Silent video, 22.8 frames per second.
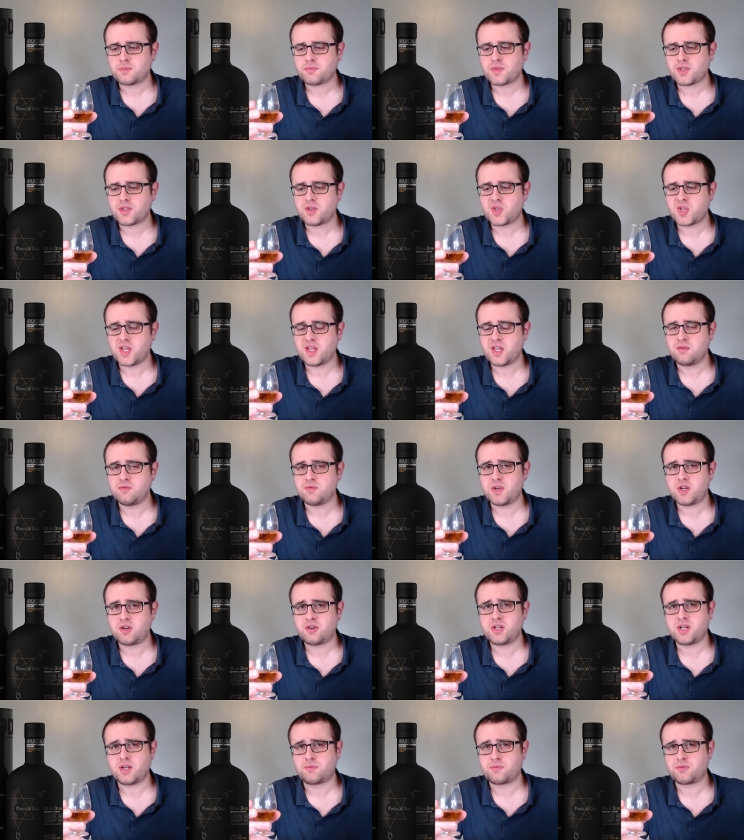Again,
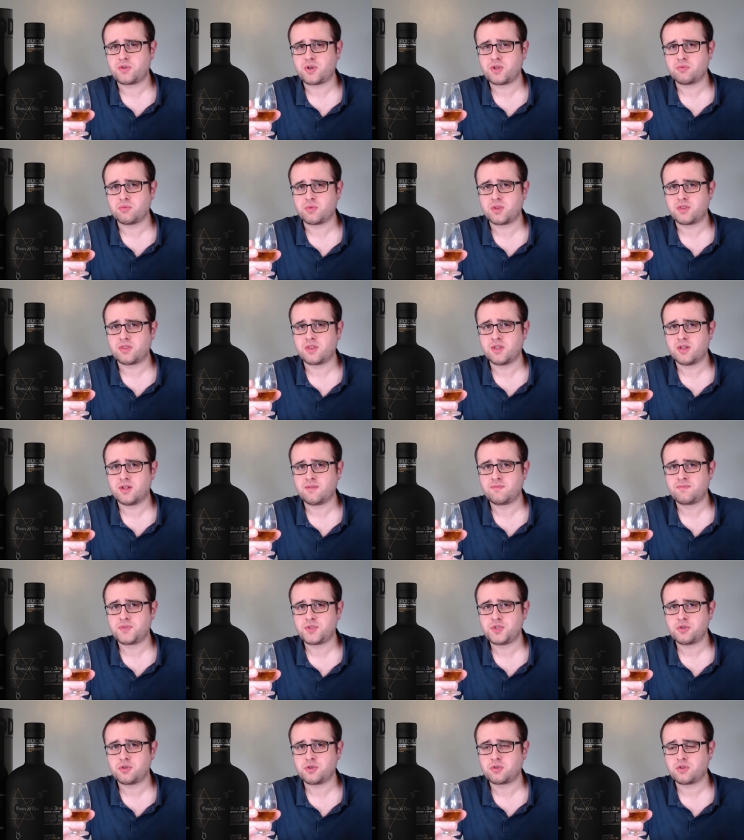very upfront with the
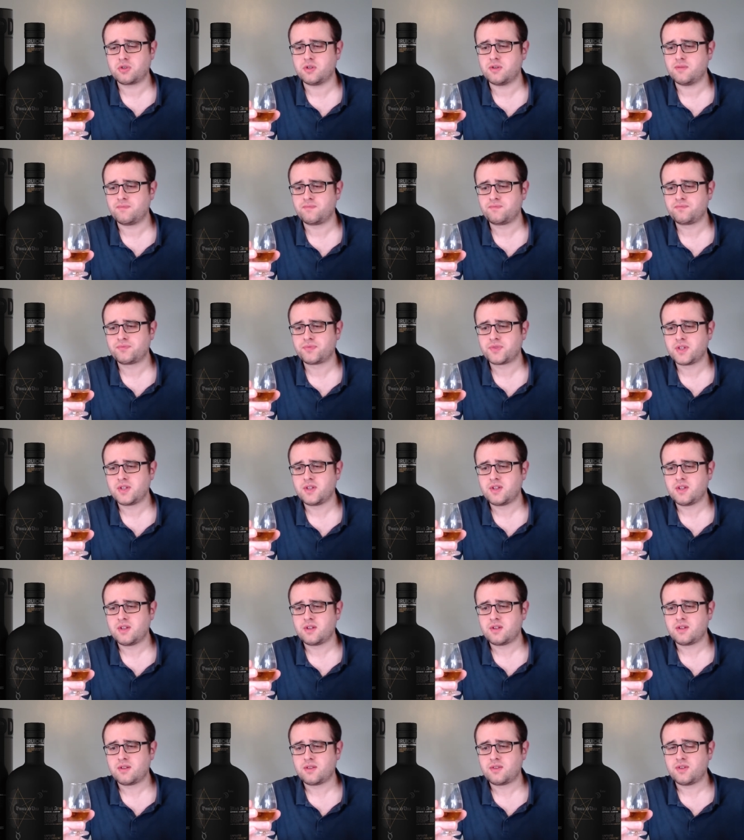chocolate
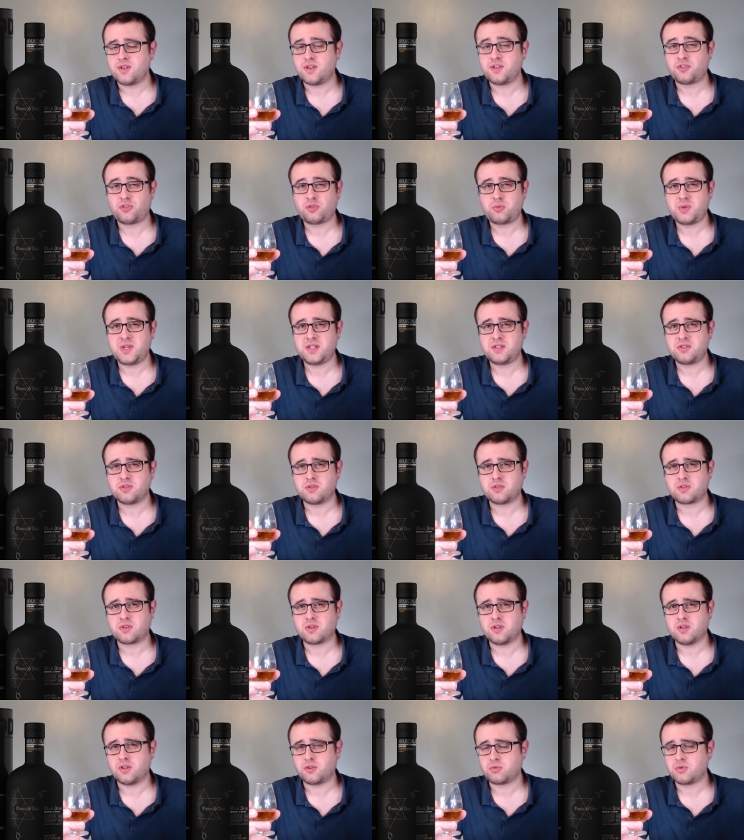and sweet
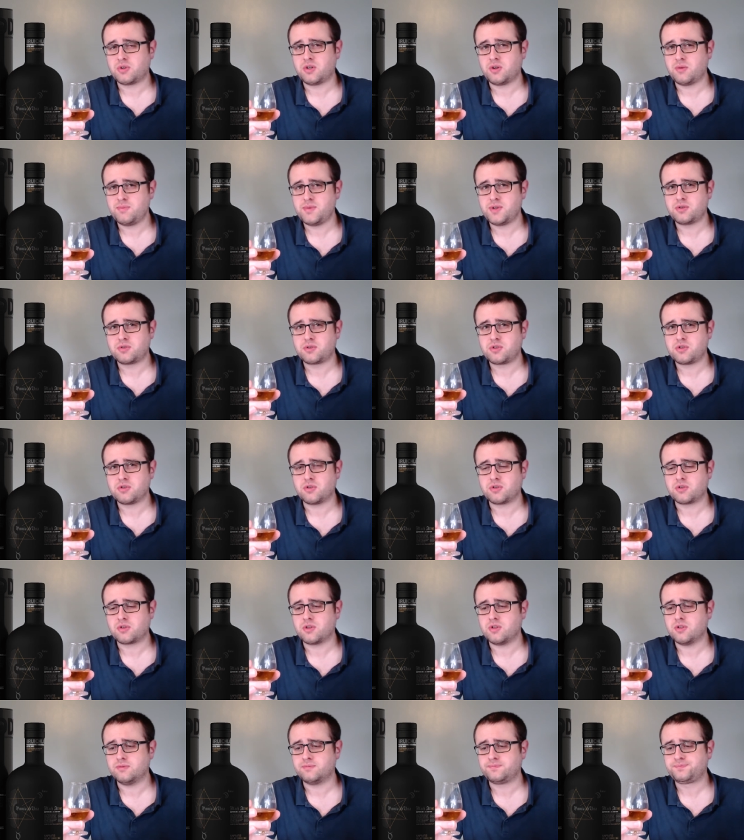chocolate as well, milk
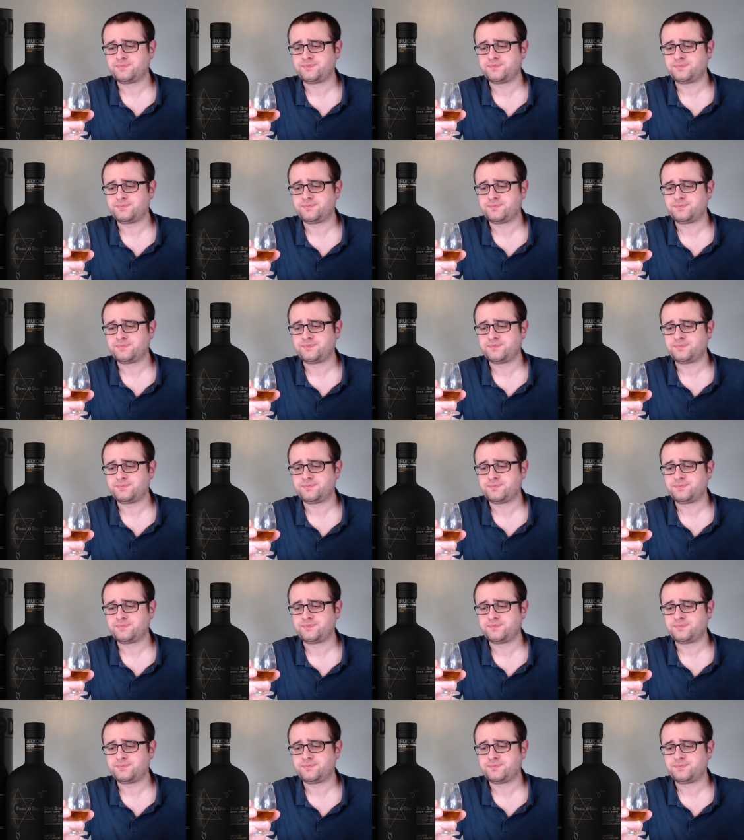chocolate.